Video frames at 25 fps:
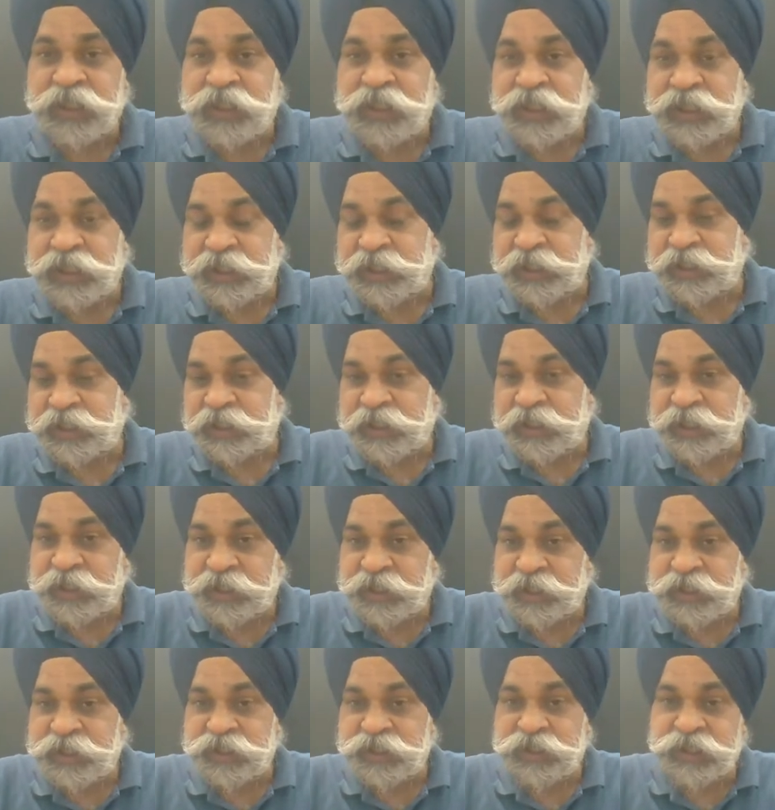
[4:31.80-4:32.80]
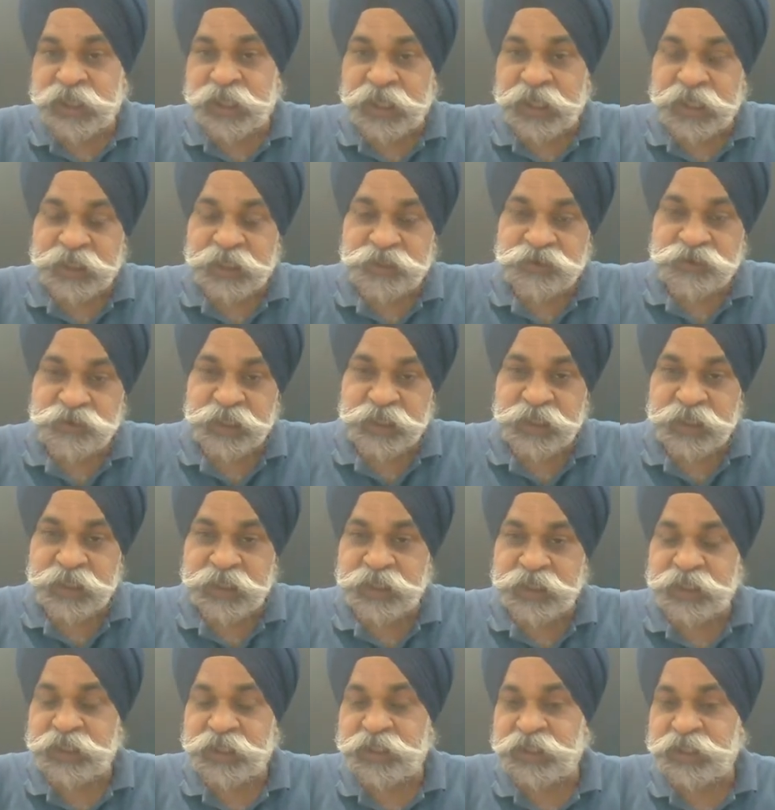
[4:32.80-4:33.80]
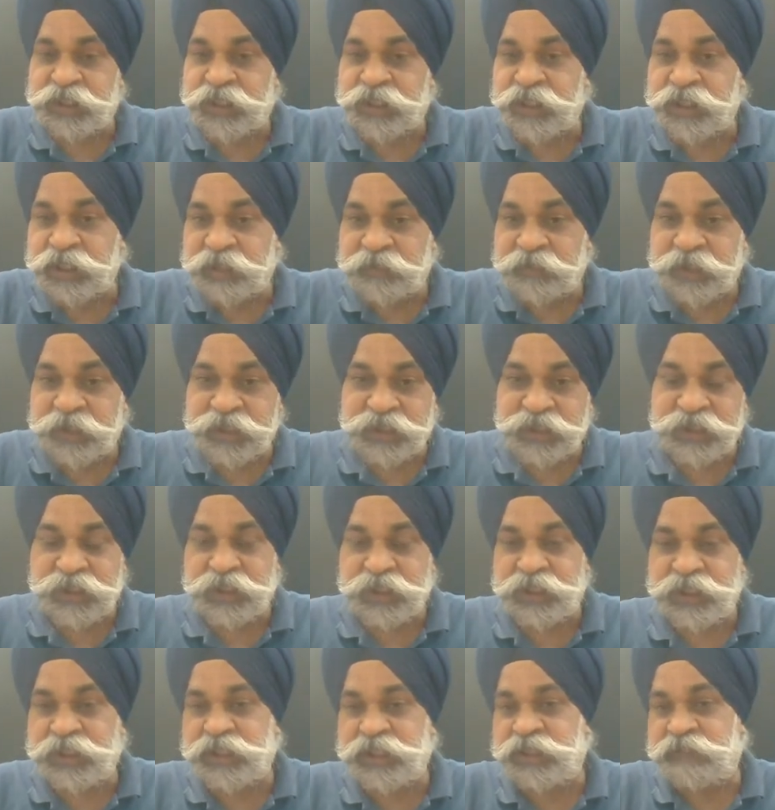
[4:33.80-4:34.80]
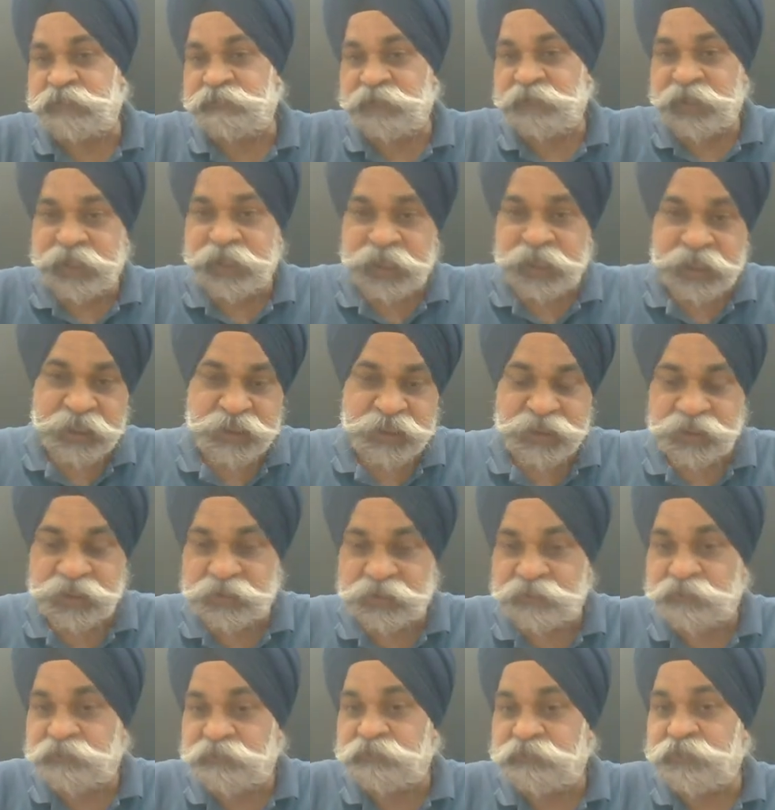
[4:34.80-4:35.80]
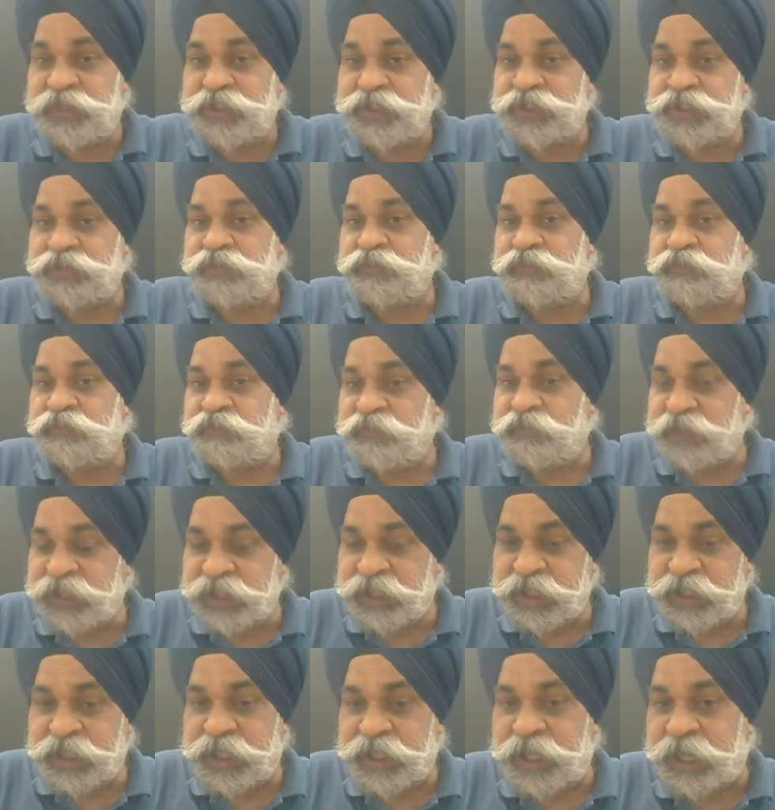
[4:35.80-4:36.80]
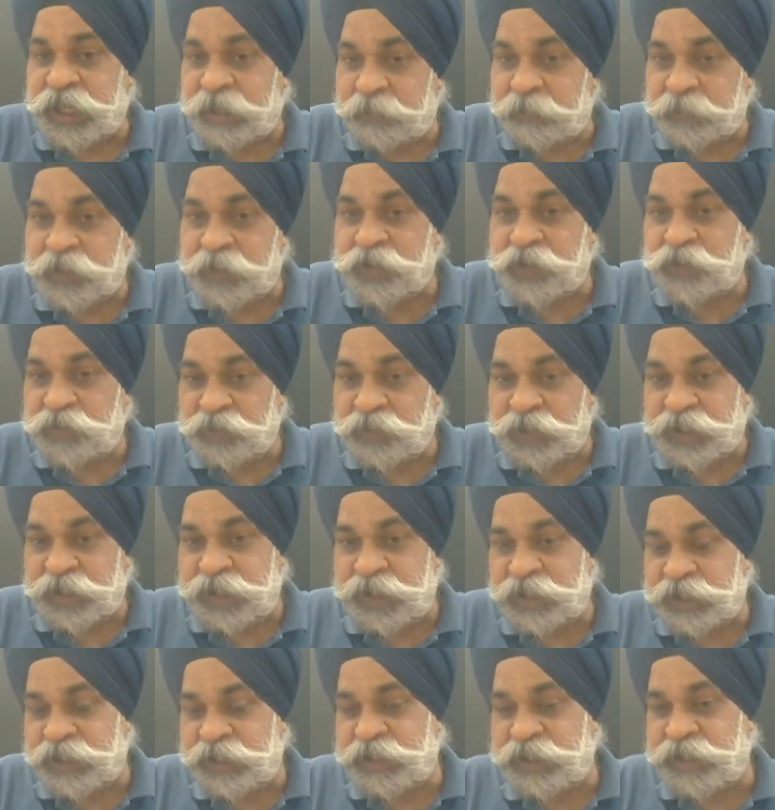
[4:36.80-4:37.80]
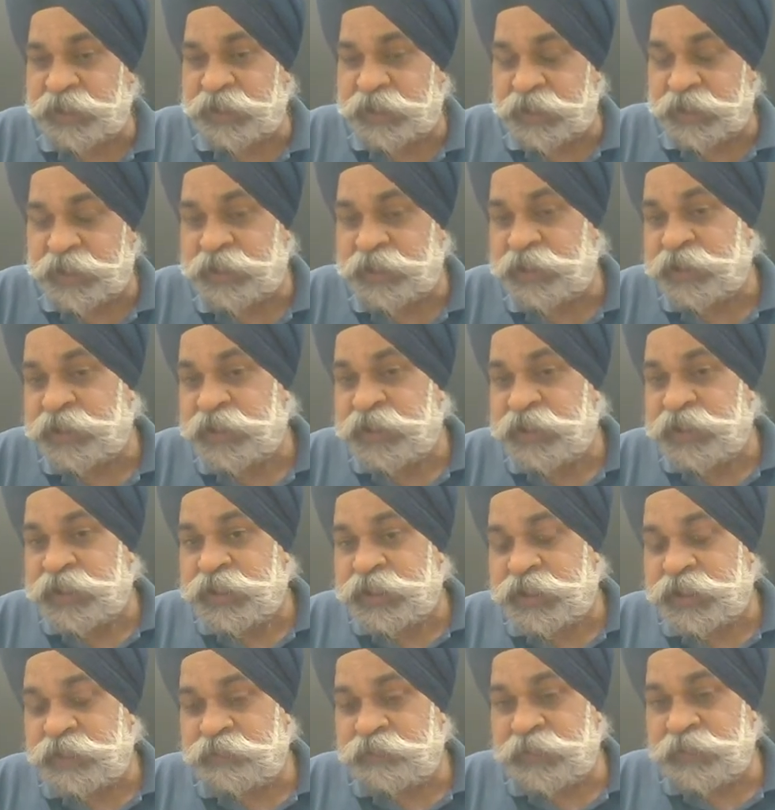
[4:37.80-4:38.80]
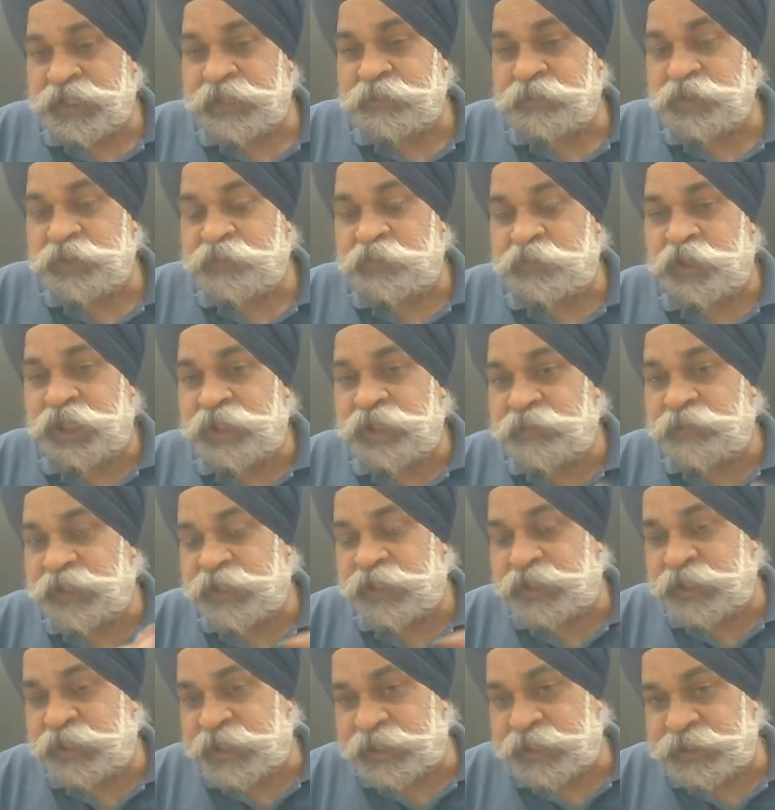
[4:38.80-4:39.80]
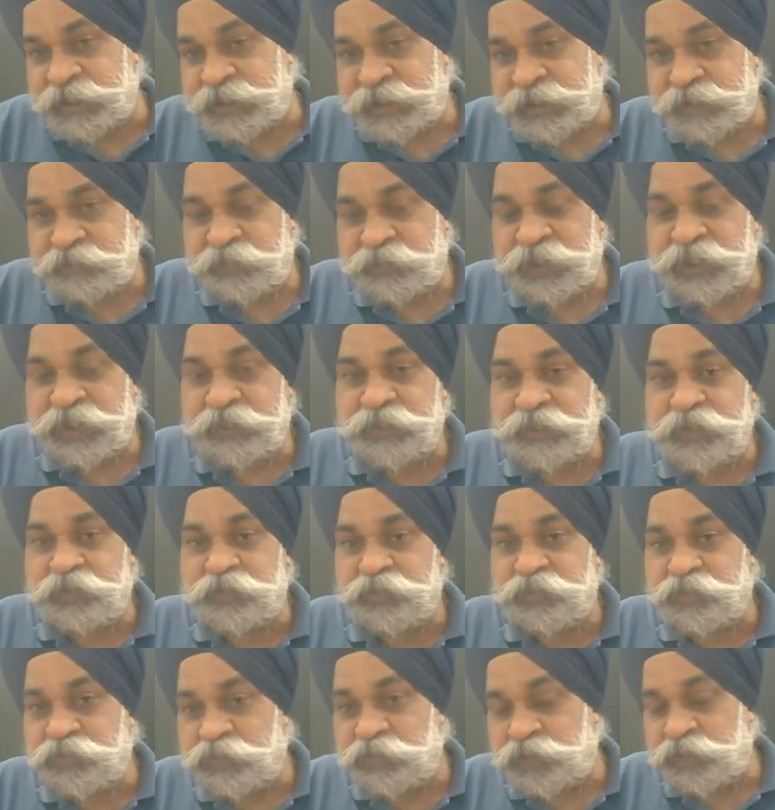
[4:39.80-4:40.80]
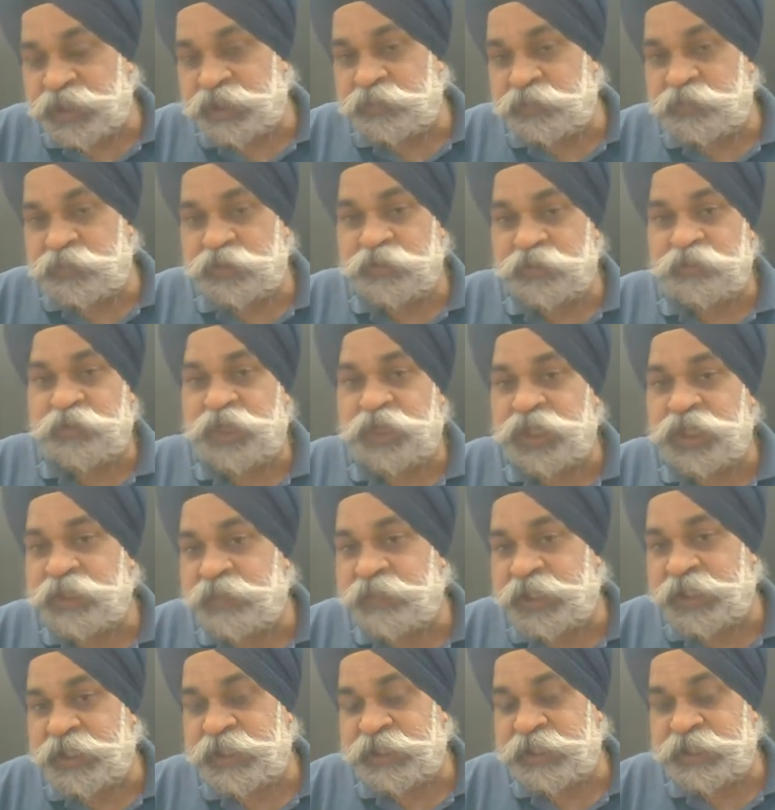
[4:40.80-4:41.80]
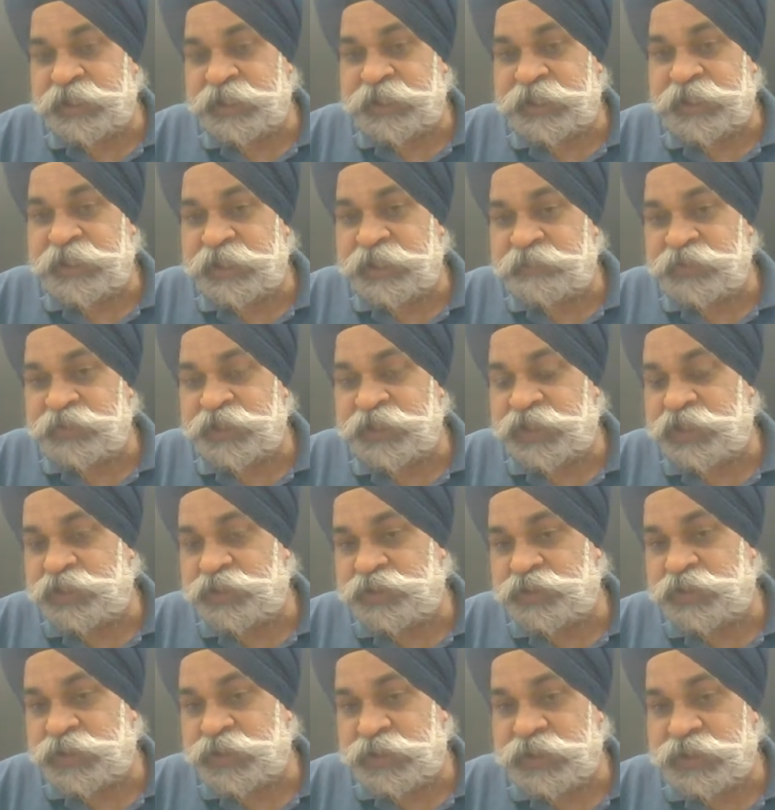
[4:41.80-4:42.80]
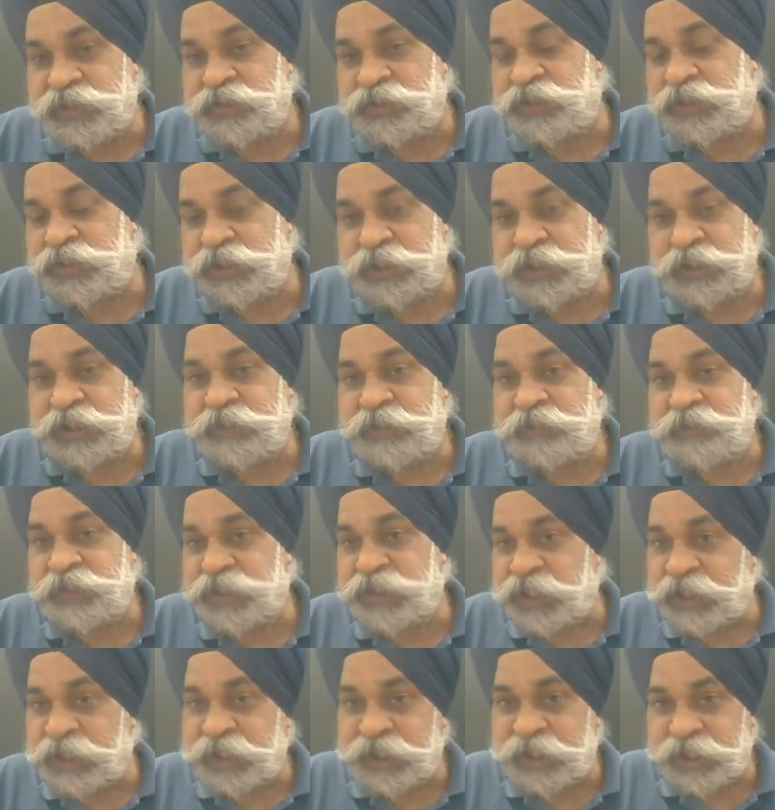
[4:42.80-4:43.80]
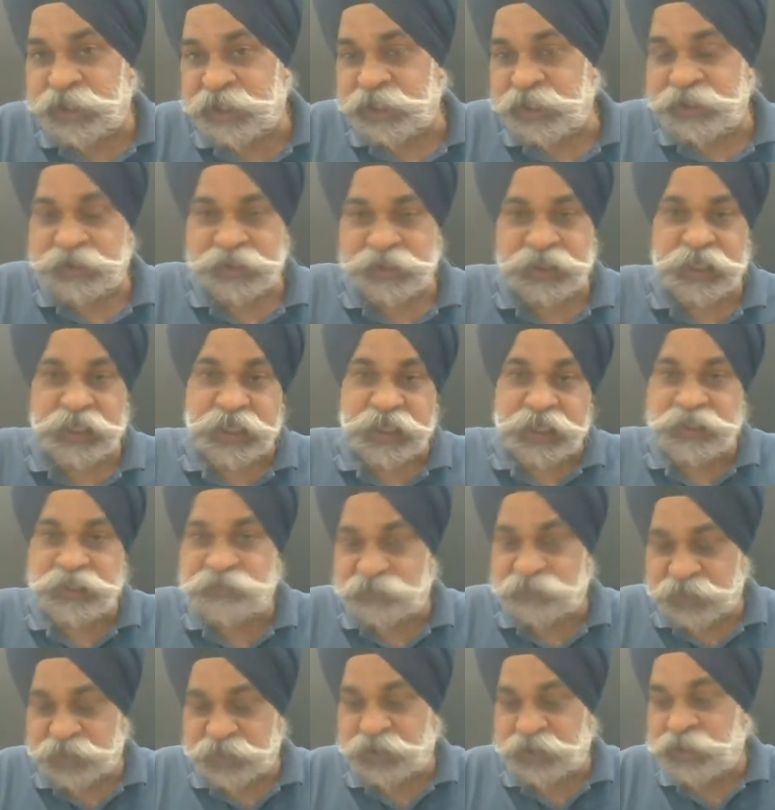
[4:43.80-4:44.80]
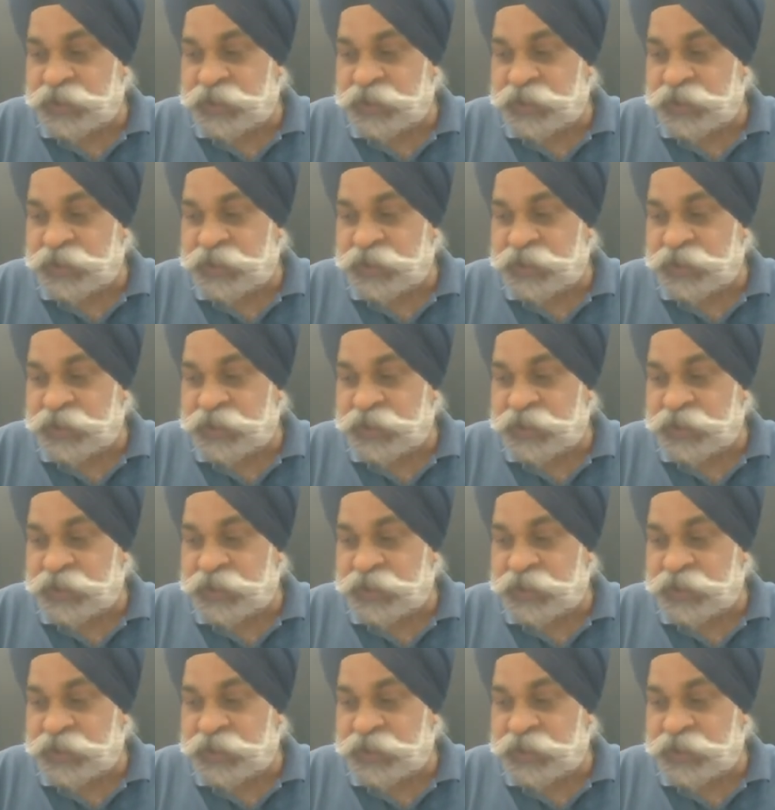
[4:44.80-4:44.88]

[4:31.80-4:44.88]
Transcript: tetrahedrons are joining in 3 dimensionally in different direction, which we happen to get that it becomes polymeric. As it becomes more and more polymeric, the negative charge on these oxygen atoms start decreasing, as we